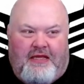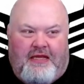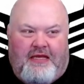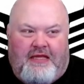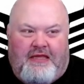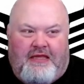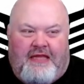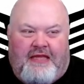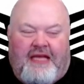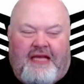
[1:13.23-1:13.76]

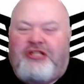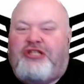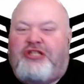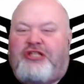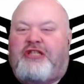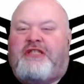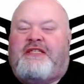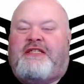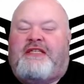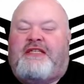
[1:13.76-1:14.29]
they
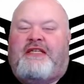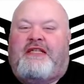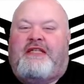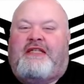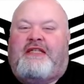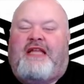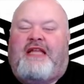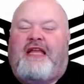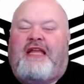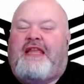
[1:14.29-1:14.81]
just
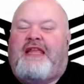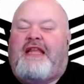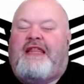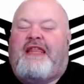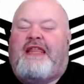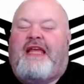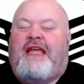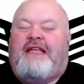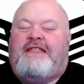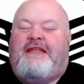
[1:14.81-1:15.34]
they they,
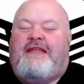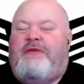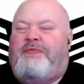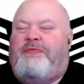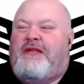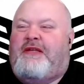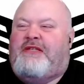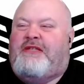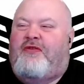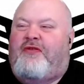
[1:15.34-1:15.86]
they seem to
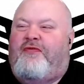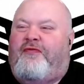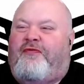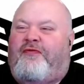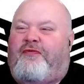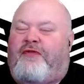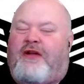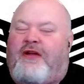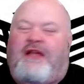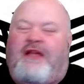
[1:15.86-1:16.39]
be so
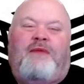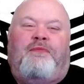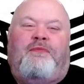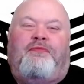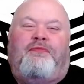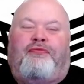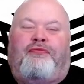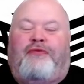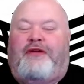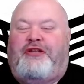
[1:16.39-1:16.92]
freaking
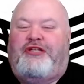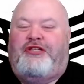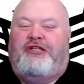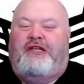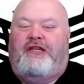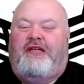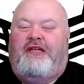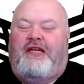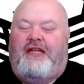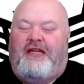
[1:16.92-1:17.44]

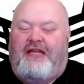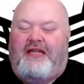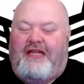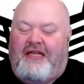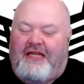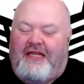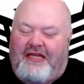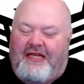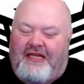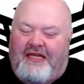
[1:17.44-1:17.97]
preachy, and
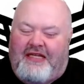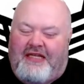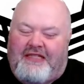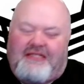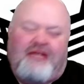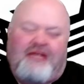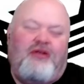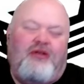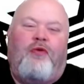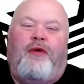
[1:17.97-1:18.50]
it, it, it's
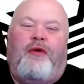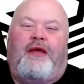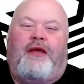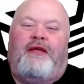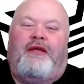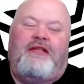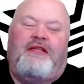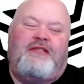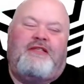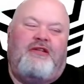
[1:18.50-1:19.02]
annoying.
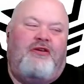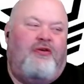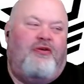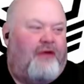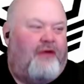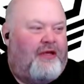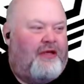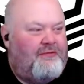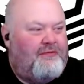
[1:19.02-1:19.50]
It's annoying.